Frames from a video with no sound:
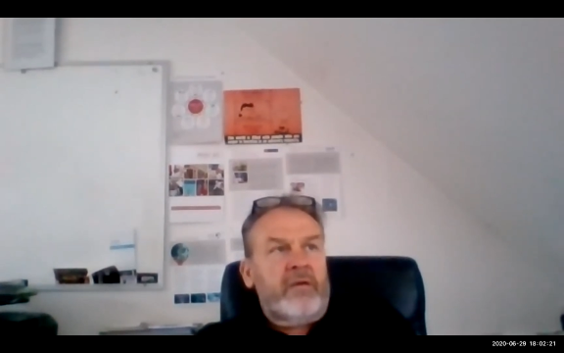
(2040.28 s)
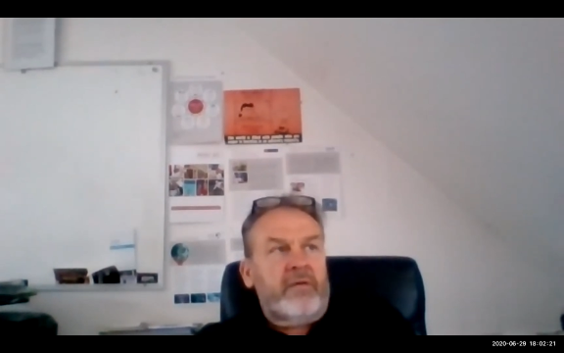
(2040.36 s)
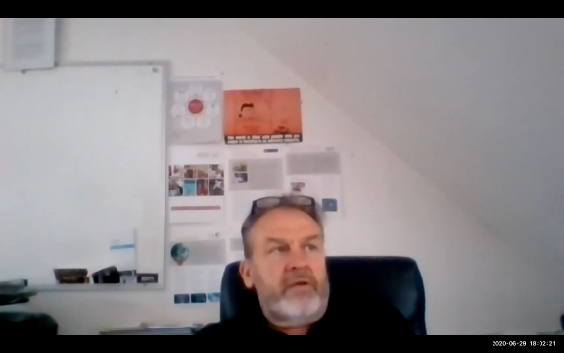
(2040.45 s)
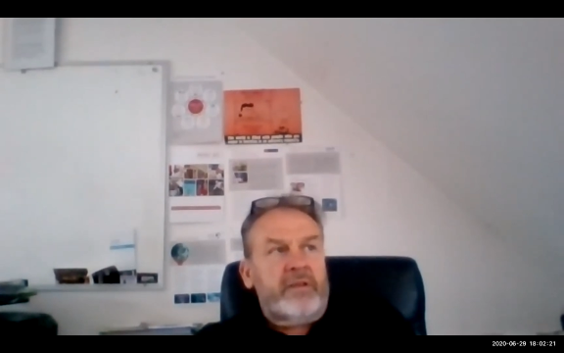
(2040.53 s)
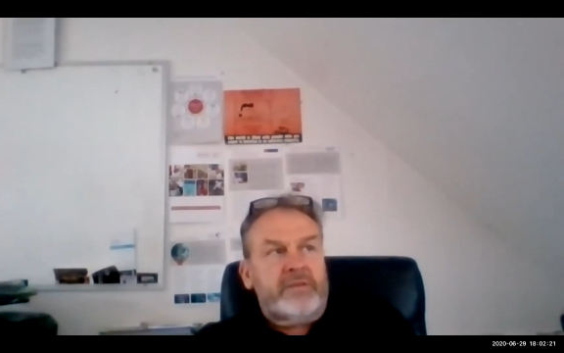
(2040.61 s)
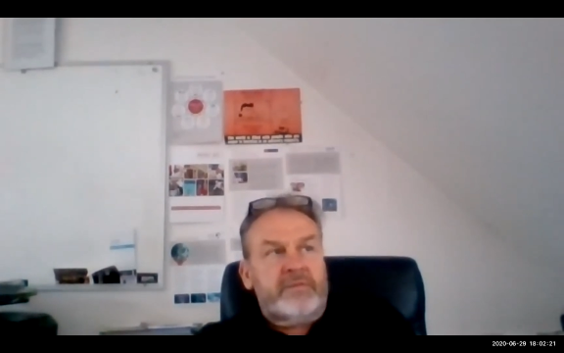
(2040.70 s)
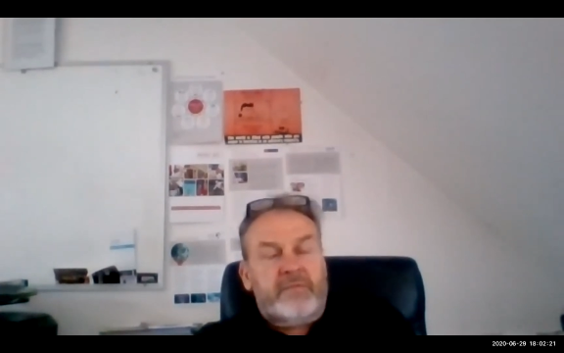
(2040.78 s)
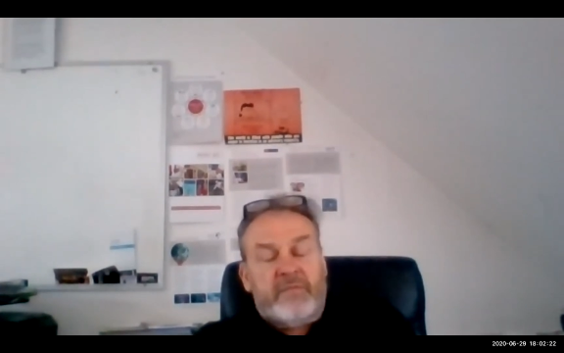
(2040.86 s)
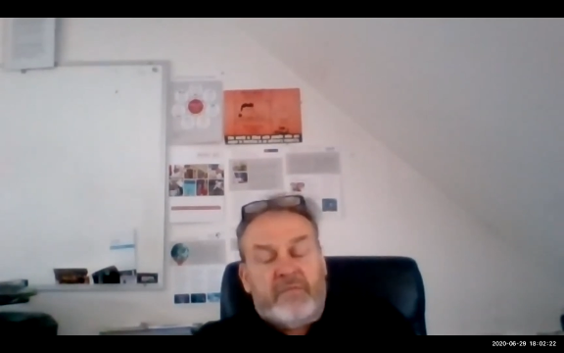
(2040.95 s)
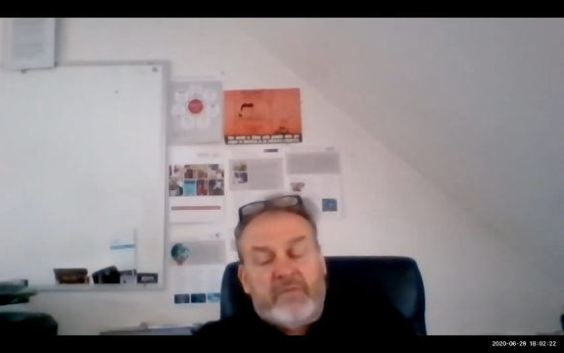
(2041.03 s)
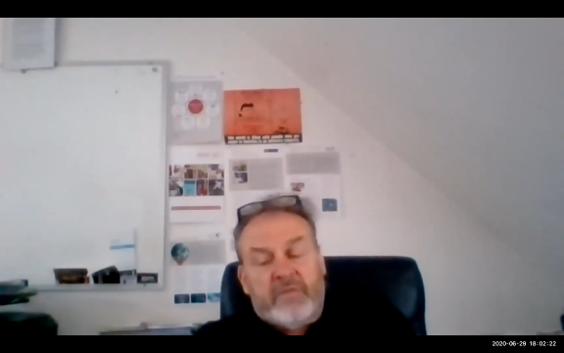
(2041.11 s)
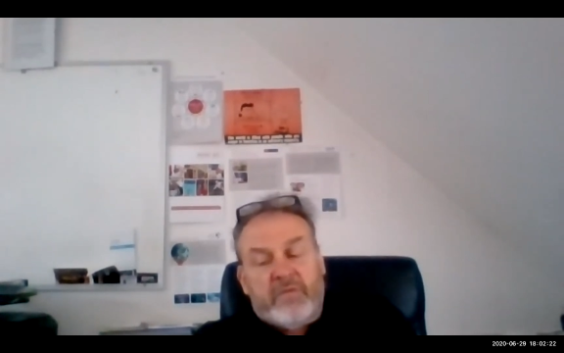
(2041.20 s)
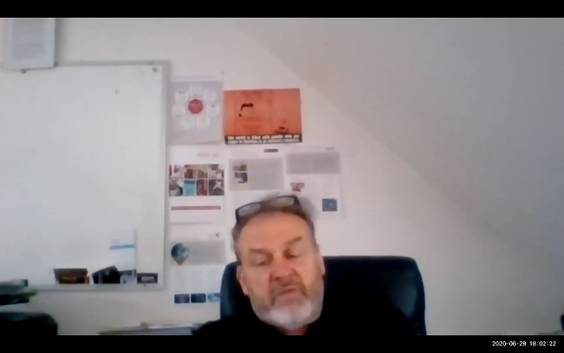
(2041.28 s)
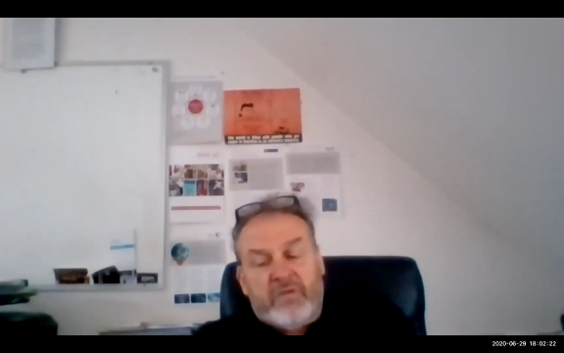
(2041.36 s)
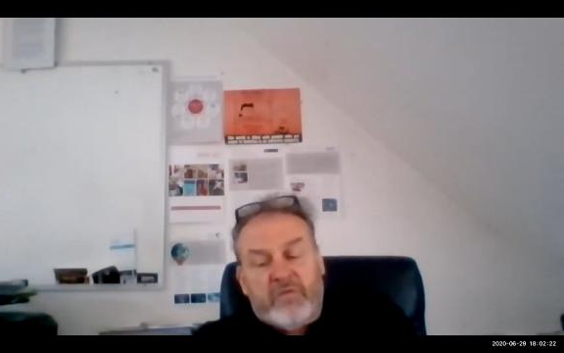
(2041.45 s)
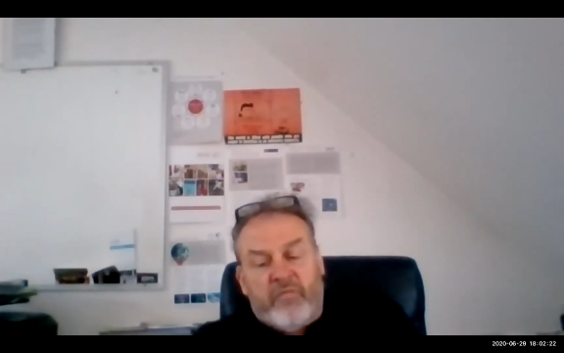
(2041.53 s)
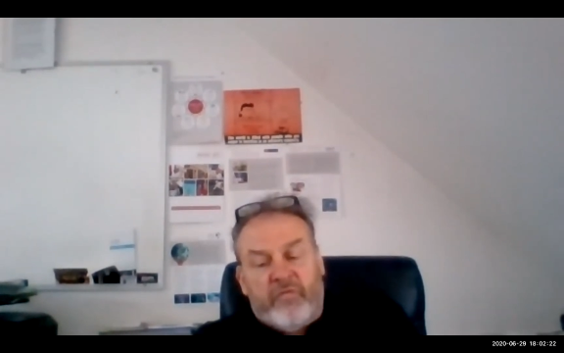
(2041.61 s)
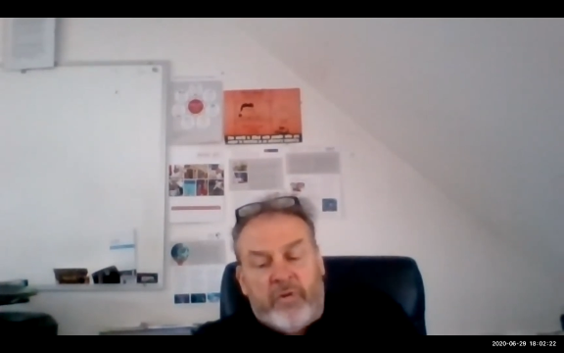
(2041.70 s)
by. Right?
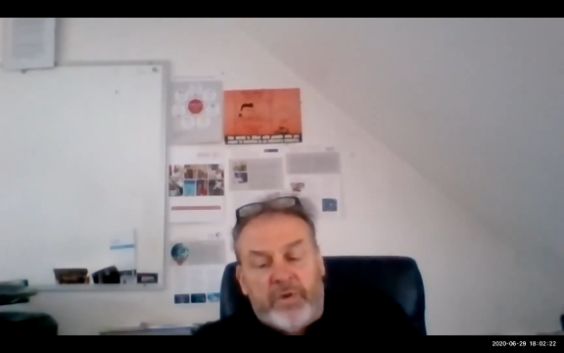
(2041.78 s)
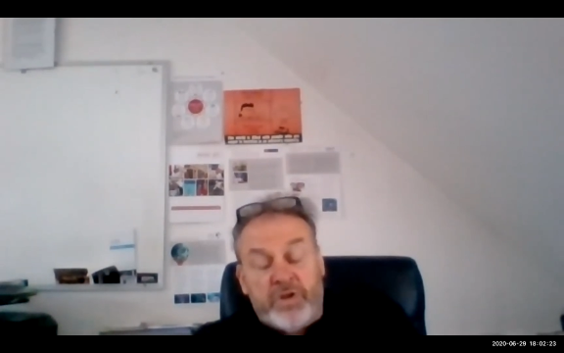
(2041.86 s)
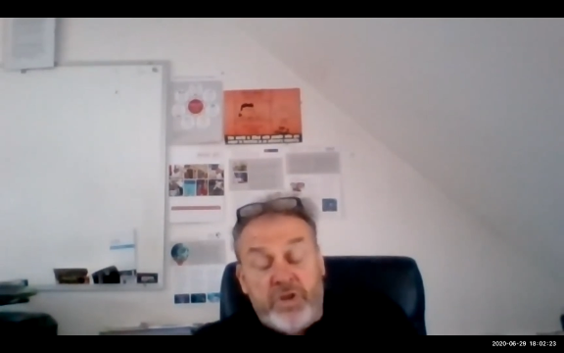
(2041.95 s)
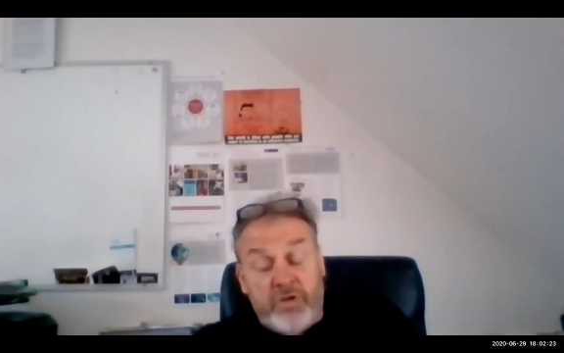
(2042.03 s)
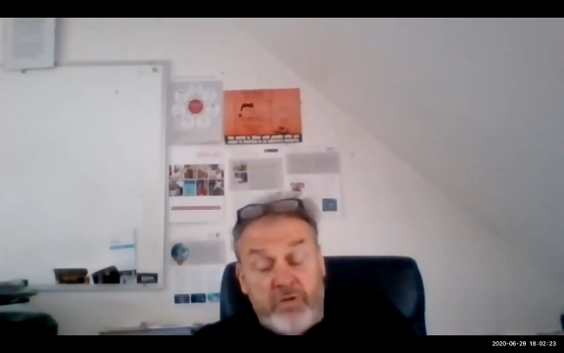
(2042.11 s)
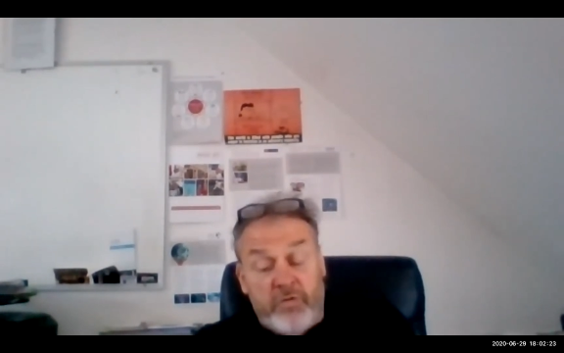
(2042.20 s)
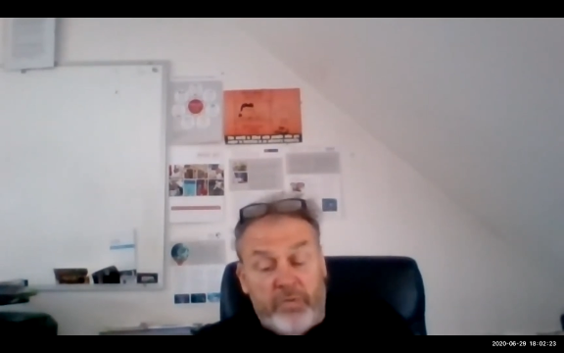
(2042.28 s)
From a new